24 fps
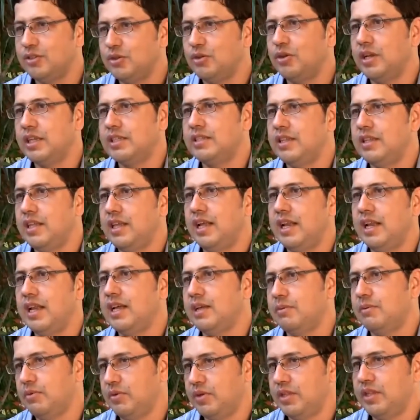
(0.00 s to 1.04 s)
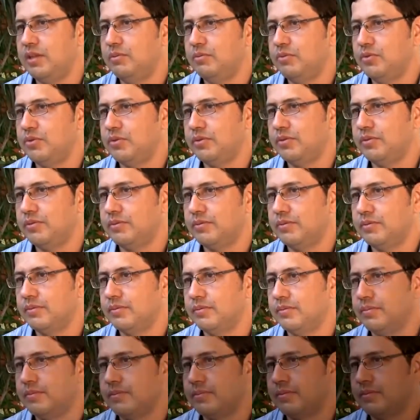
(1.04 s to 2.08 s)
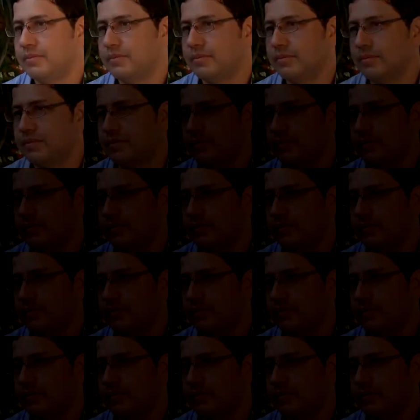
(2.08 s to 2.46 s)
It's ideas that change the world.